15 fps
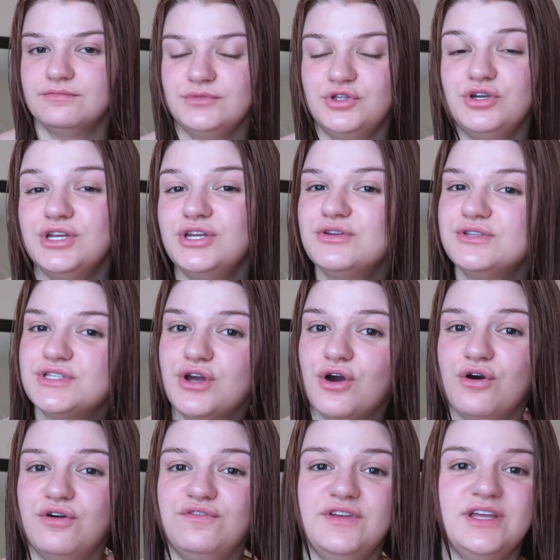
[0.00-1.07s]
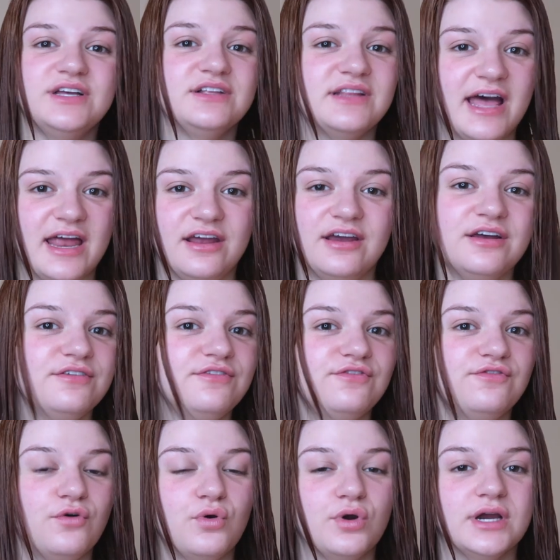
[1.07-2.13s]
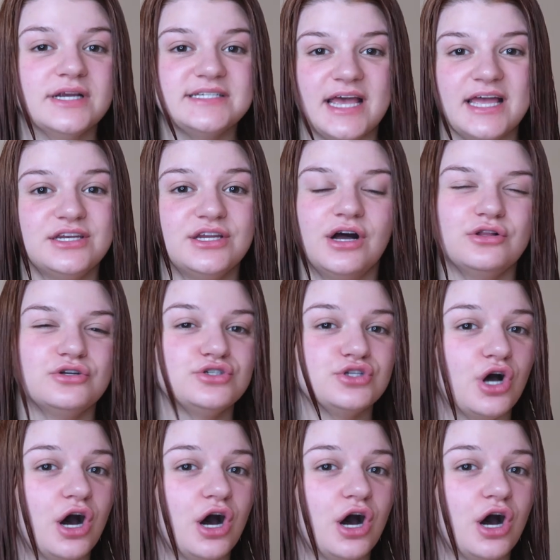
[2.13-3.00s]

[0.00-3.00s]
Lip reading: you can use the code Violetta for $10